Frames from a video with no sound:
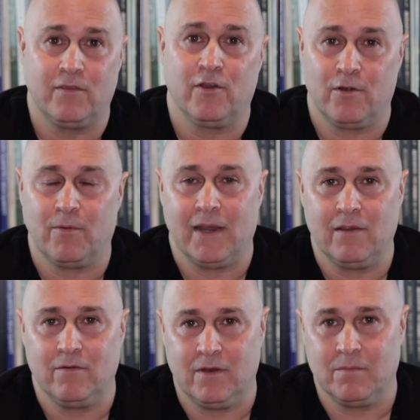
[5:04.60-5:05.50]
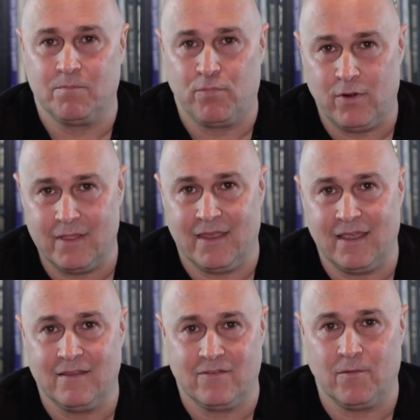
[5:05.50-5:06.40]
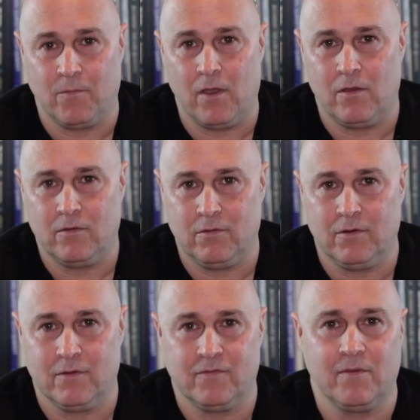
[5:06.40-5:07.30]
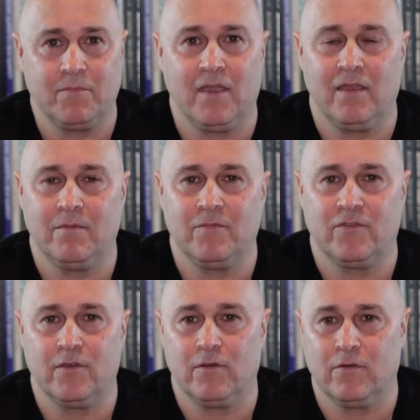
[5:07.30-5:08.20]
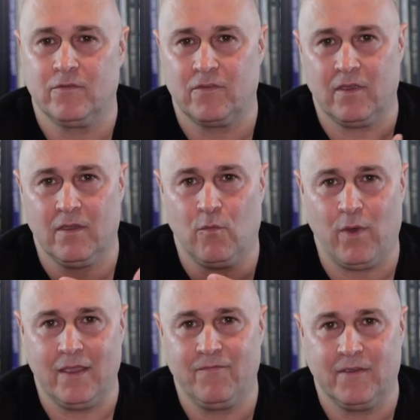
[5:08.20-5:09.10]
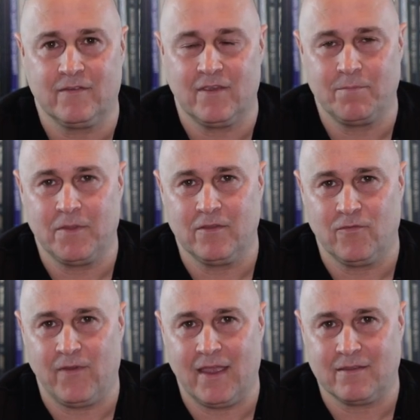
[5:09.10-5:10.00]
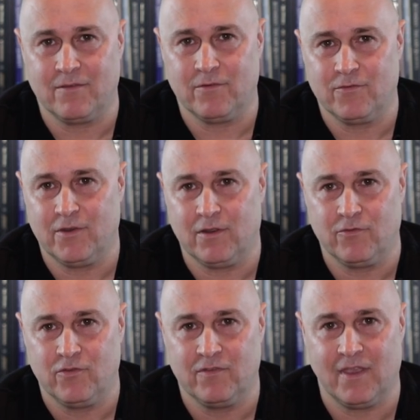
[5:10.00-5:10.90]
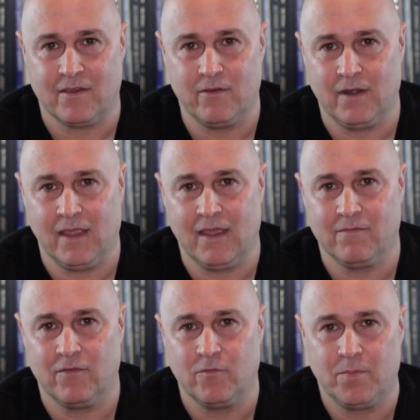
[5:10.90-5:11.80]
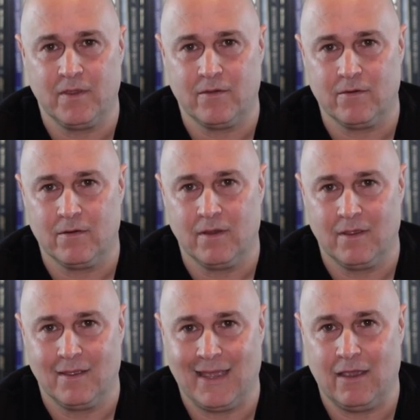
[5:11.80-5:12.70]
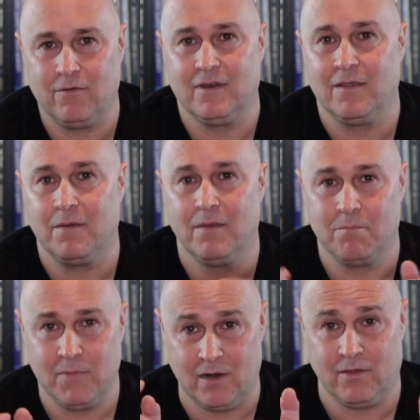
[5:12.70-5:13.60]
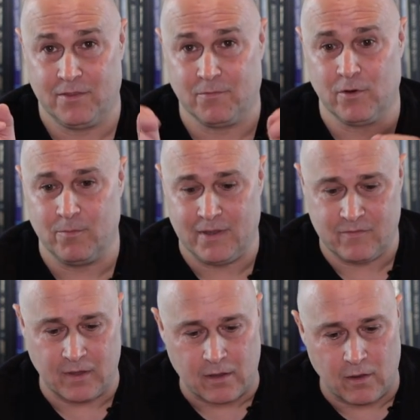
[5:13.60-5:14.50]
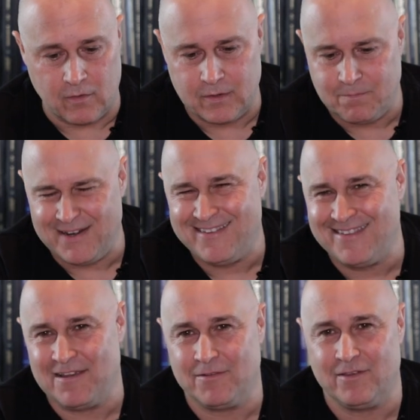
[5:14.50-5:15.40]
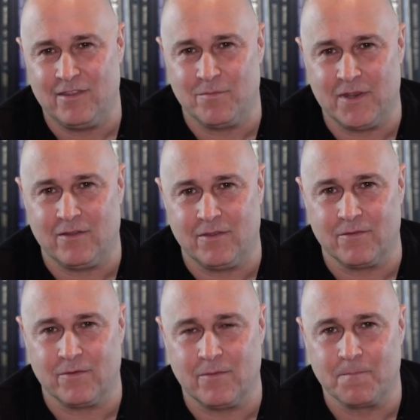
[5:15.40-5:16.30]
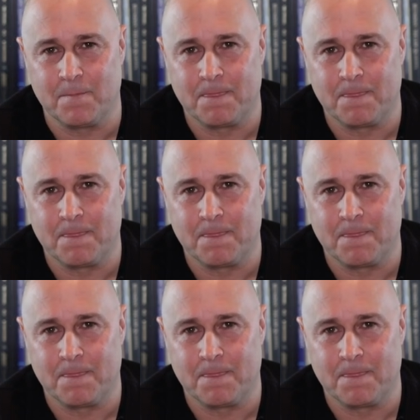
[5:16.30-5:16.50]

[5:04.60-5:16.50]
turn around and put it against the wall, or sometimes there's wife acceptance factors. You know, she's not going to have the speaker out in the middle of the room, as they call it, but it's not really the middle of the room.